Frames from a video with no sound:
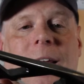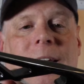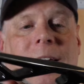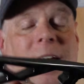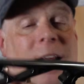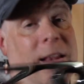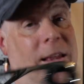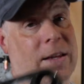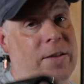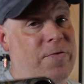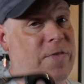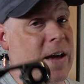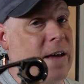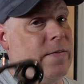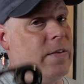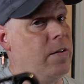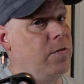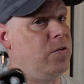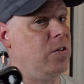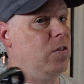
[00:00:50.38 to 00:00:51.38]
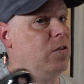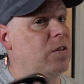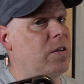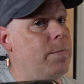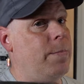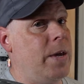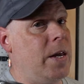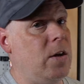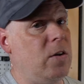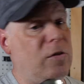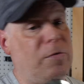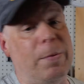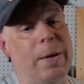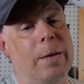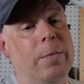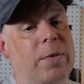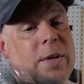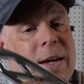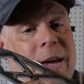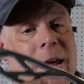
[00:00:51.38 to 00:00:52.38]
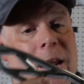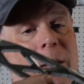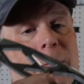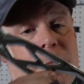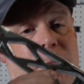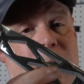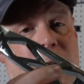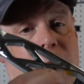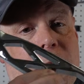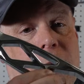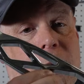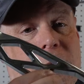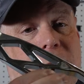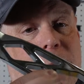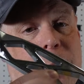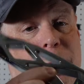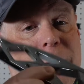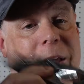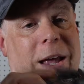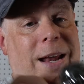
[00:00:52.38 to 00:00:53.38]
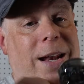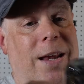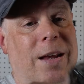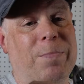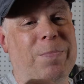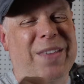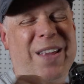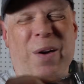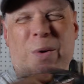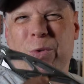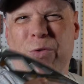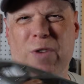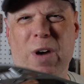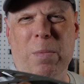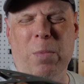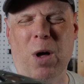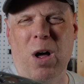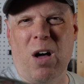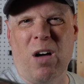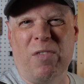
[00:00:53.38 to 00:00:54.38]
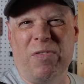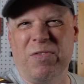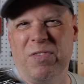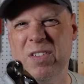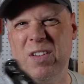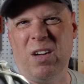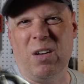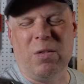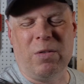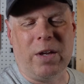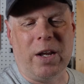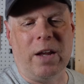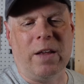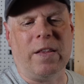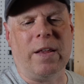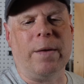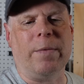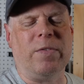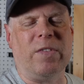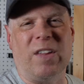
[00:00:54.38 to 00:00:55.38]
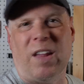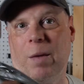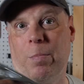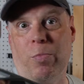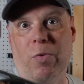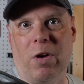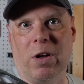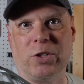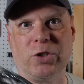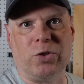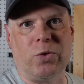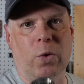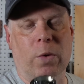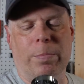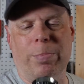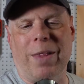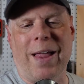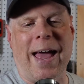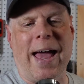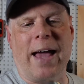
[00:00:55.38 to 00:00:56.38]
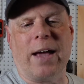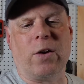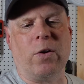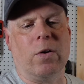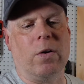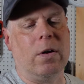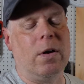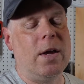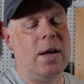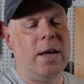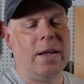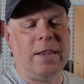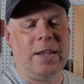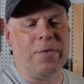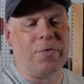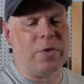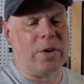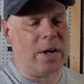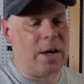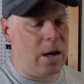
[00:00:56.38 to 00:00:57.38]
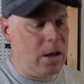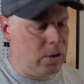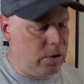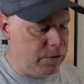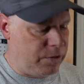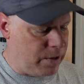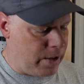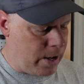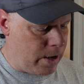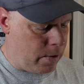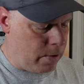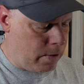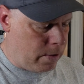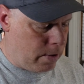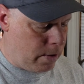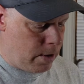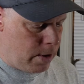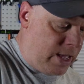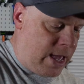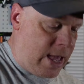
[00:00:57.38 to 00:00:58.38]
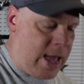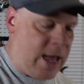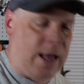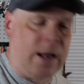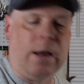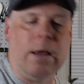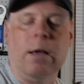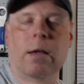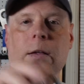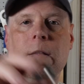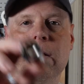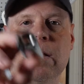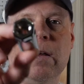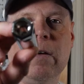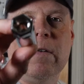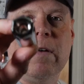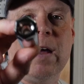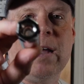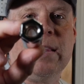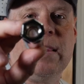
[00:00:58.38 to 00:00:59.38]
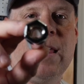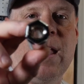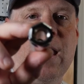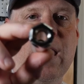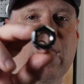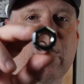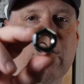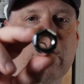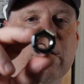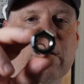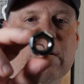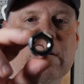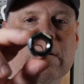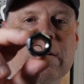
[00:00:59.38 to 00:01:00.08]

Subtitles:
kind of like FauxDevs used to be. You used to be able to get them like plated, but that would rub off. So, you know, that's like brushed or black or different colors now. Again, right there.